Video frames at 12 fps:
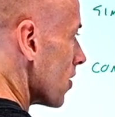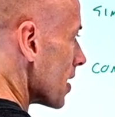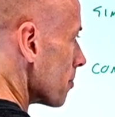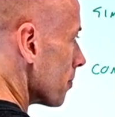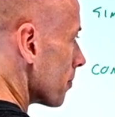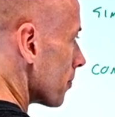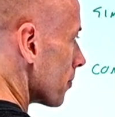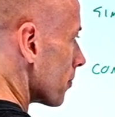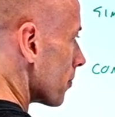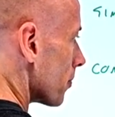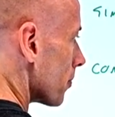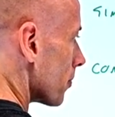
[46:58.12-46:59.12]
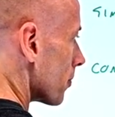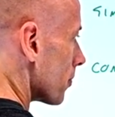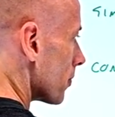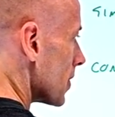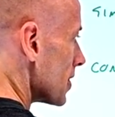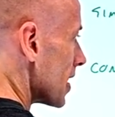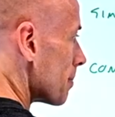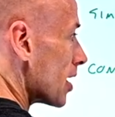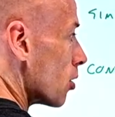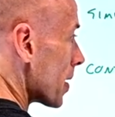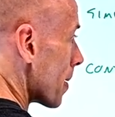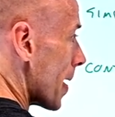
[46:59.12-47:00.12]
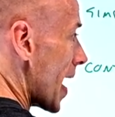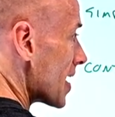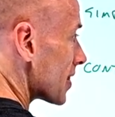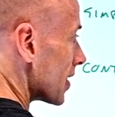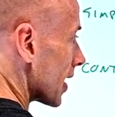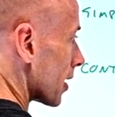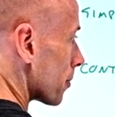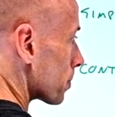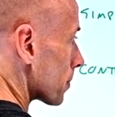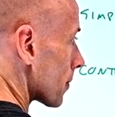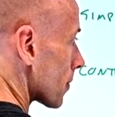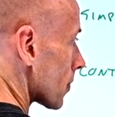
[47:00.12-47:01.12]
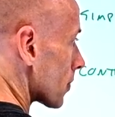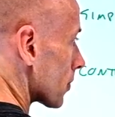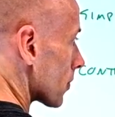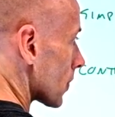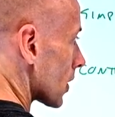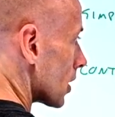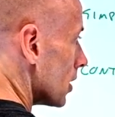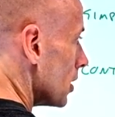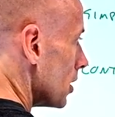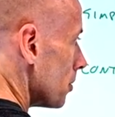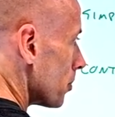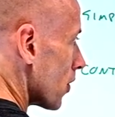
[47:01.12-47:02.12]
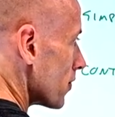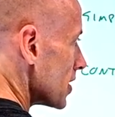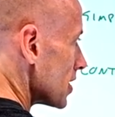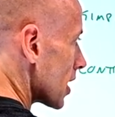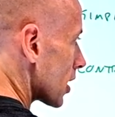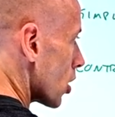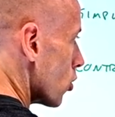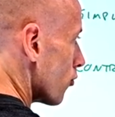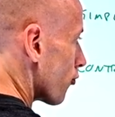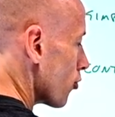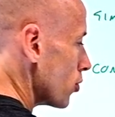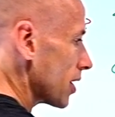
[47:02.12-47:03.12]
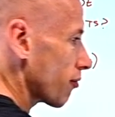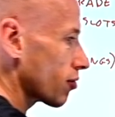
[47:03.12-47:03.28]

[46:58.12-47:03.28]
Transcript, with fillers: time. That may not be a bad thing. But obviously, as I go through